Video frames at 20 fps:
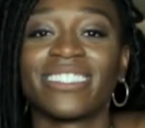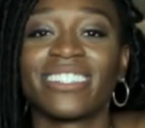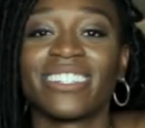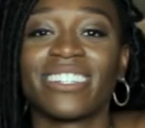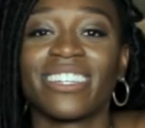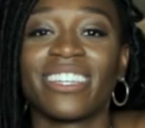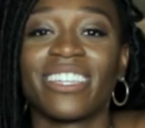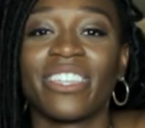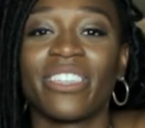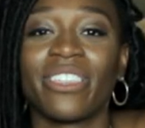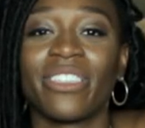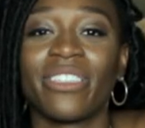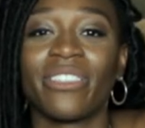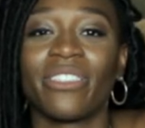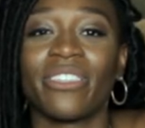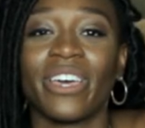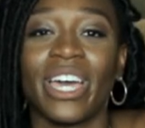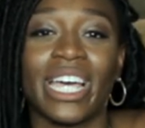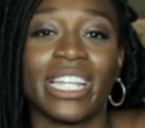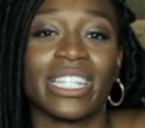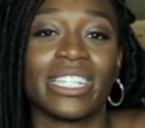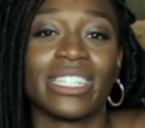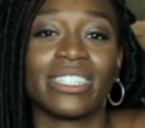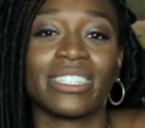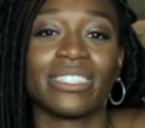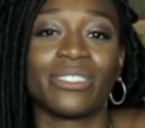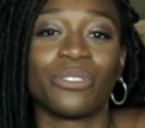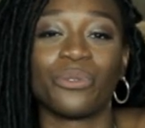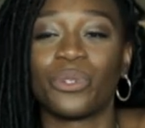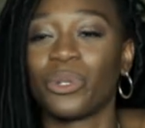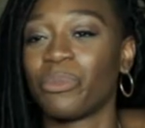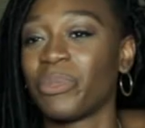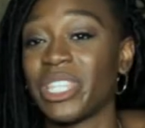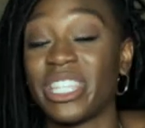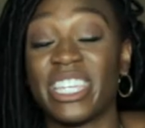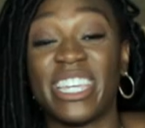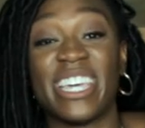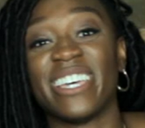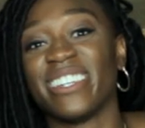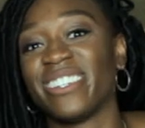that would
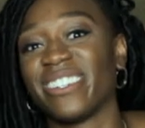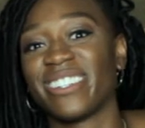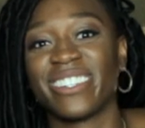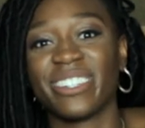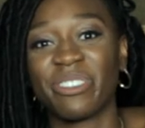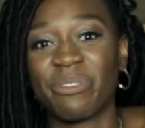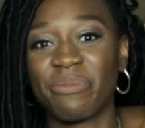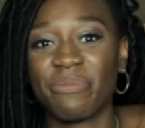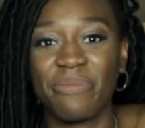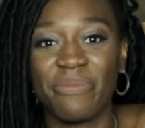be the end.